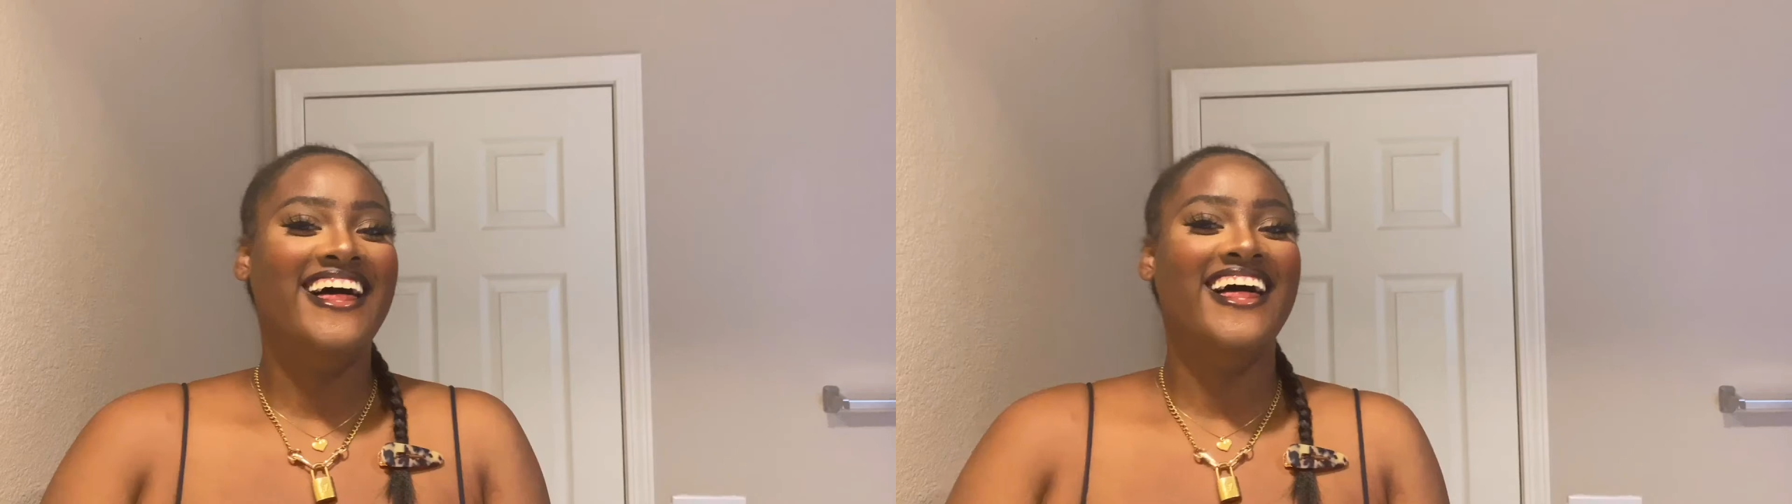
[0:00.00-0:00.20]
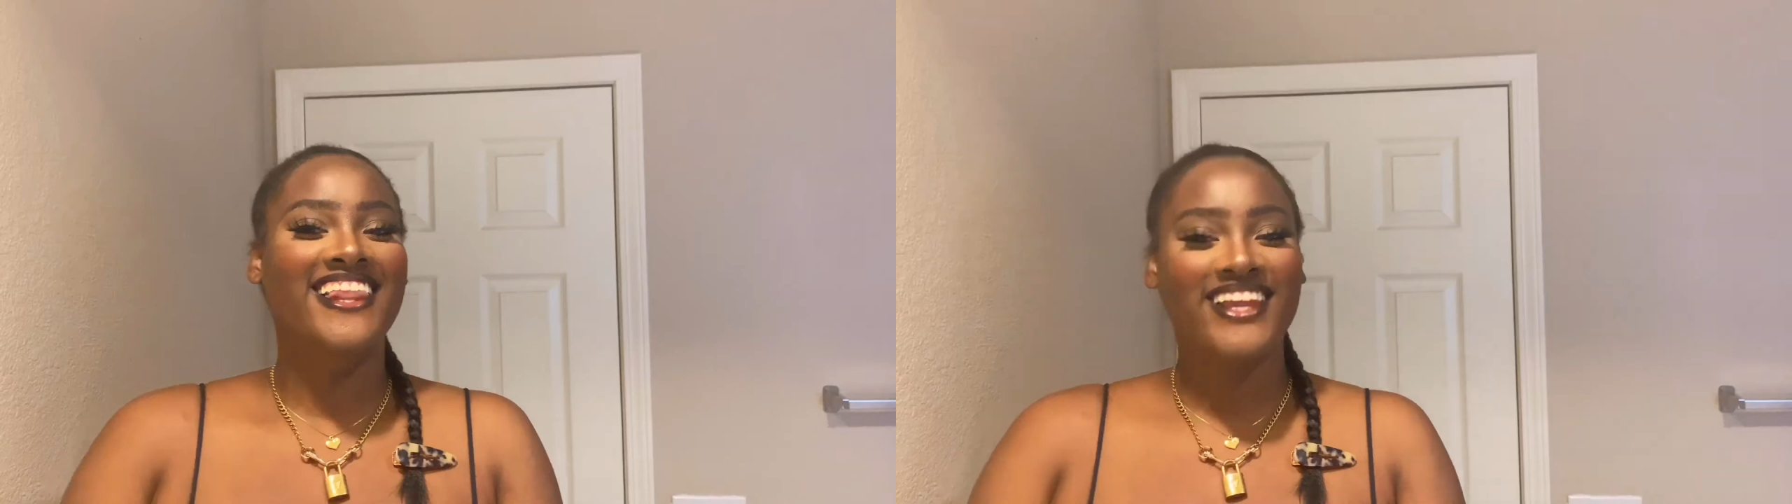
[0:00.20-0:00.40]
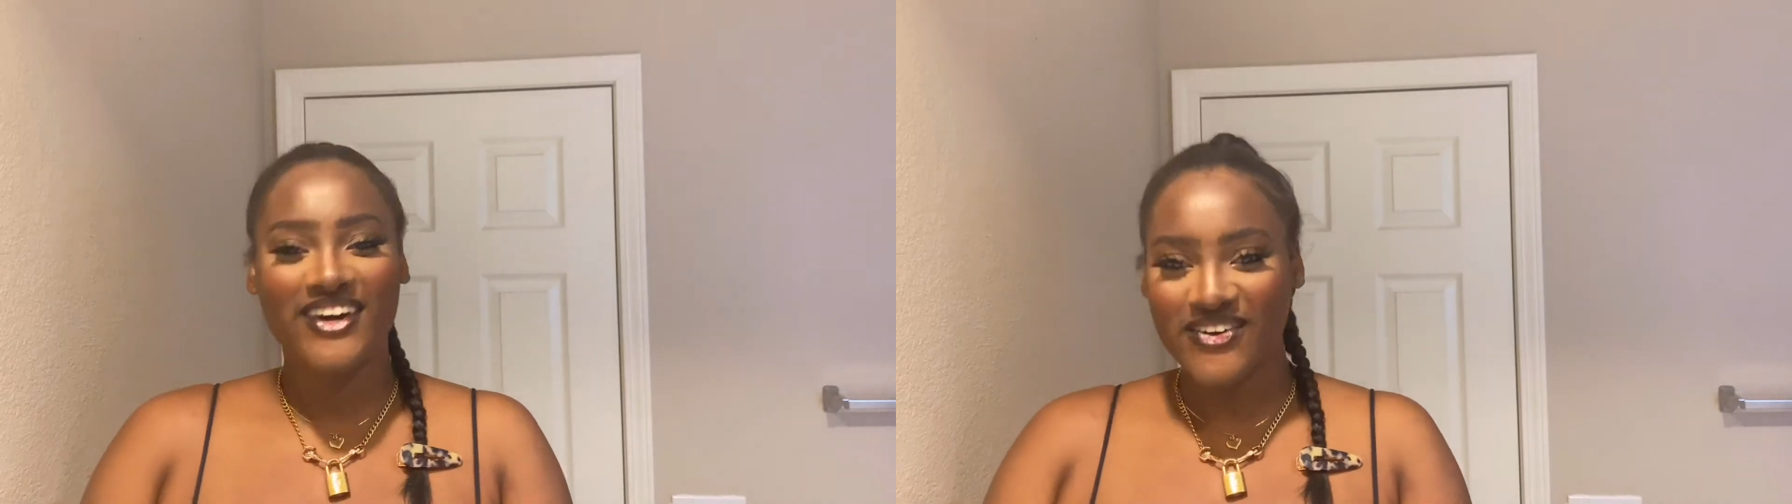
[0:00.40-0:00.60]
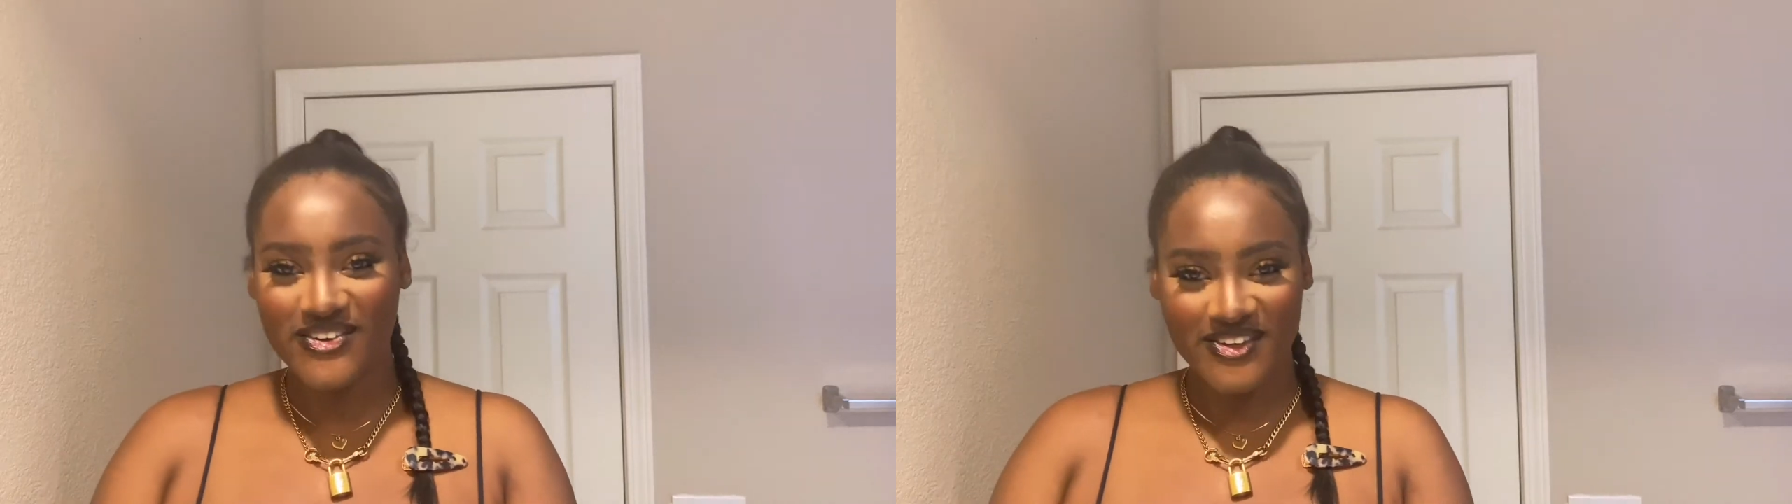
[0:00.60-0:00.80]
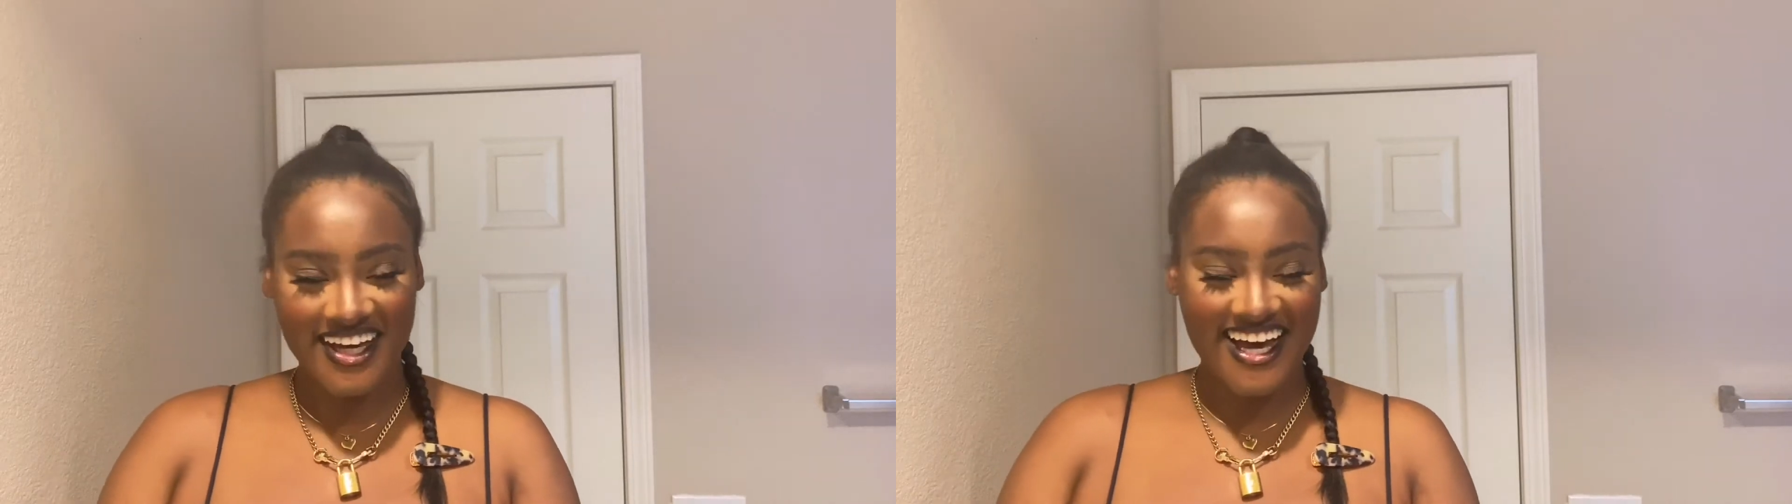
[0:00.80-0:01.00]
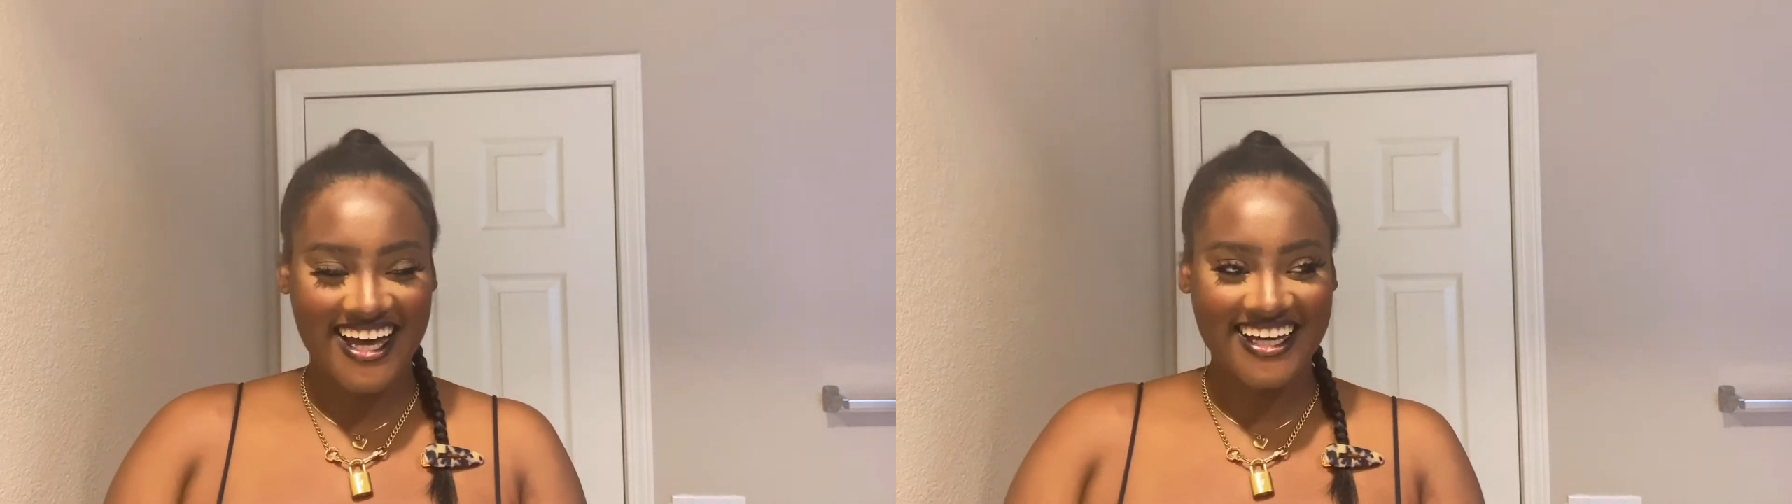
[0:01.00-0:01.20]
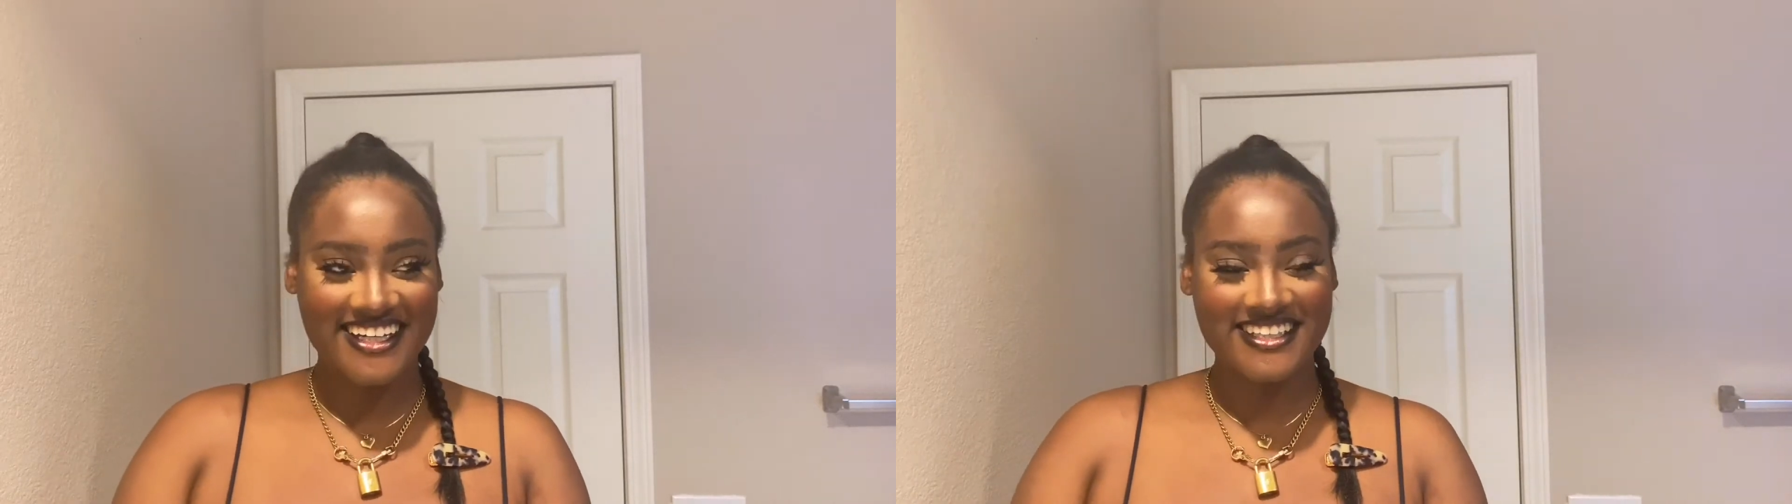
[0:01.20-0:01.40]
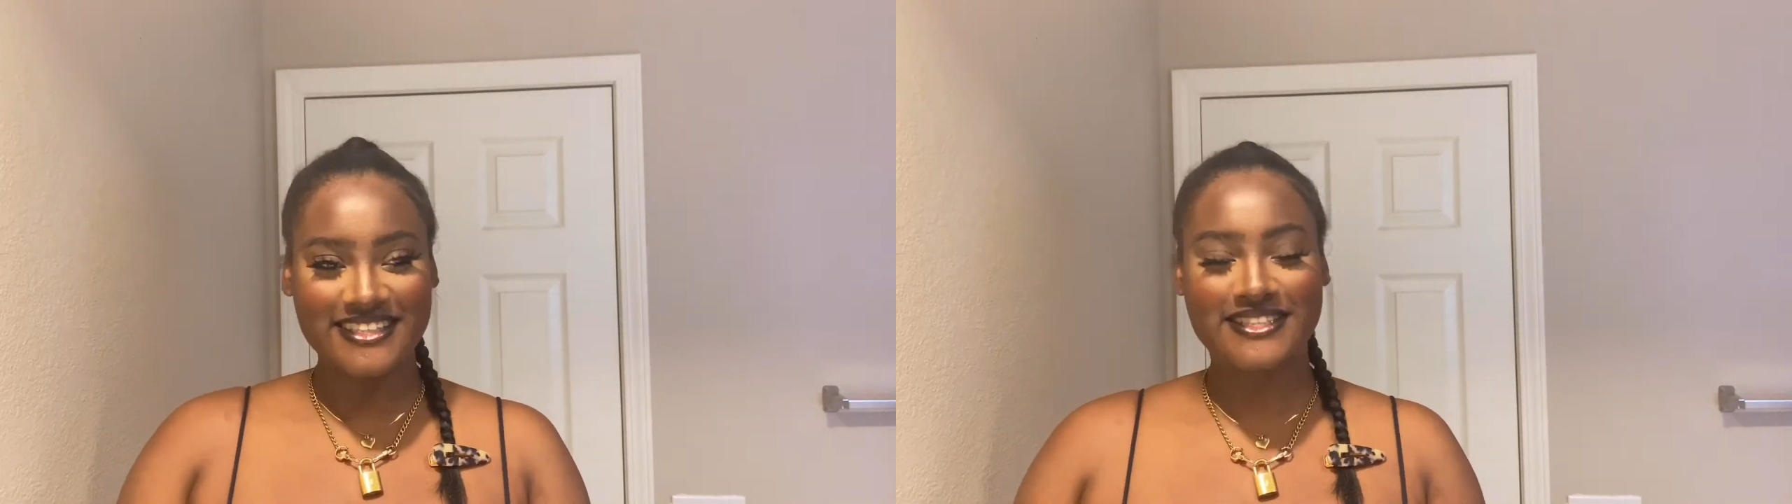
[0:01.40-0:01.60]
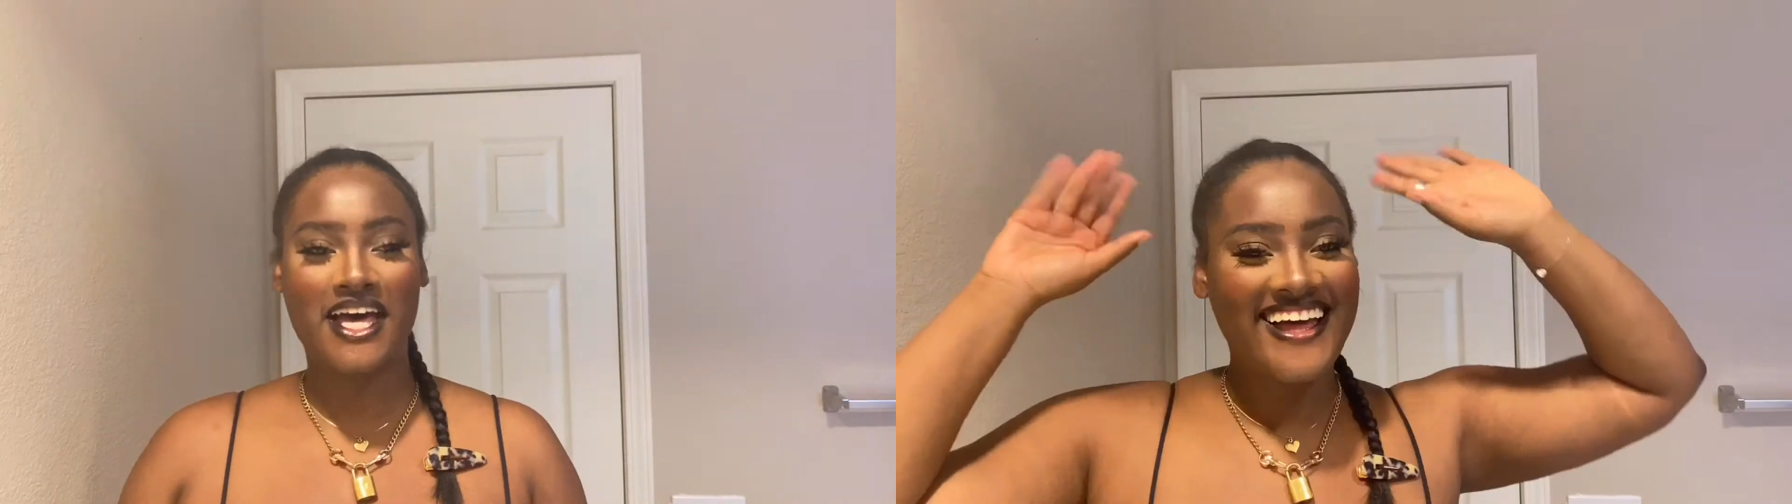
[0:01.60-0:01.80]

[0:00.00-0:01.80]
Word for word: Hello, you guys.